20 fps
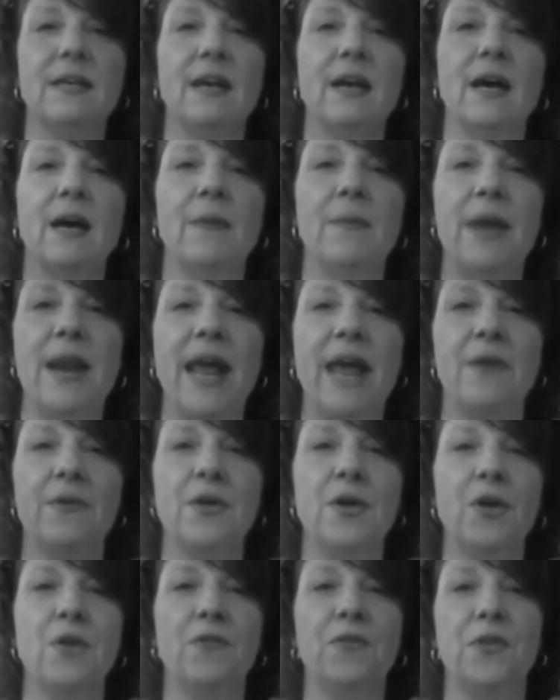and I
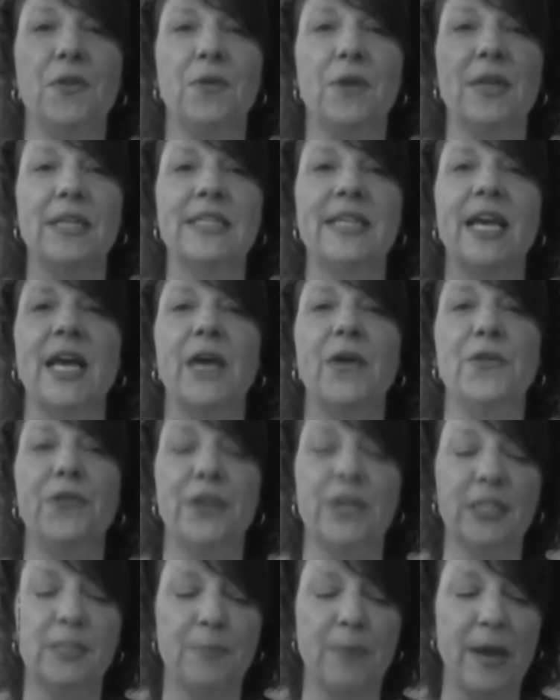don't know if you can tell
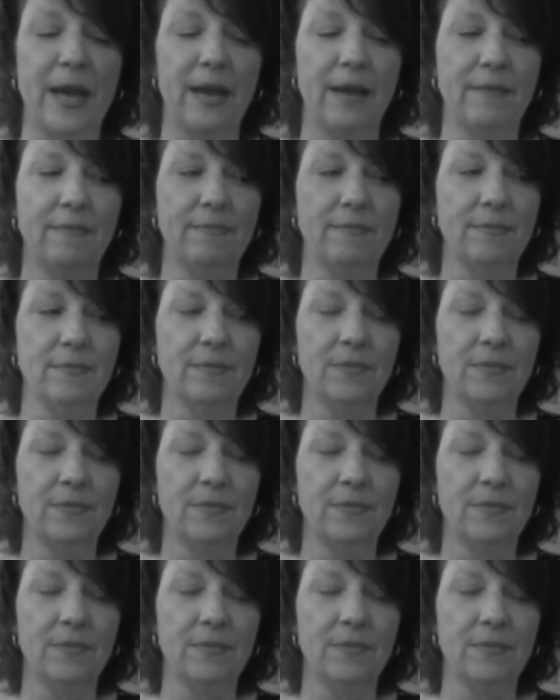this by